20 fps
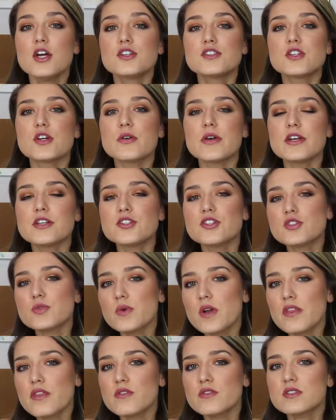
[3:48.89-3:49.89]
So it's just
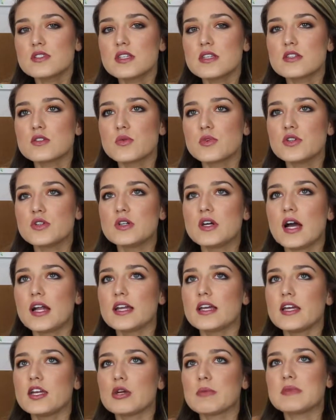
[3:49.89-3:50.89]
one of those things where you got
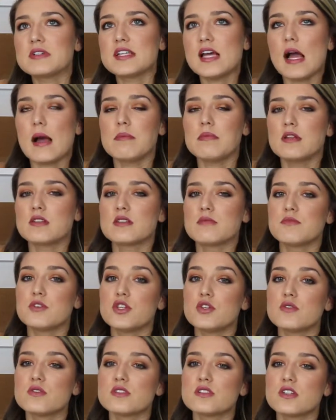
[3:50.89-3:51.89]
to get your metabolism
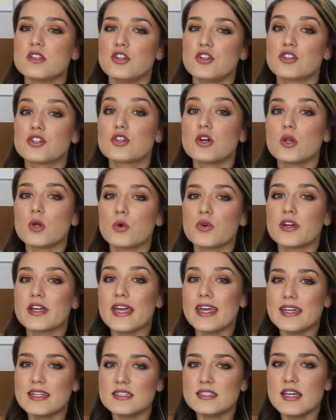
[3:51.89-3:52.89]
used to your
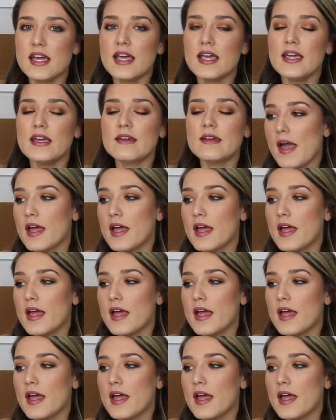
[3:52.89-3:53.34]
caloric intake.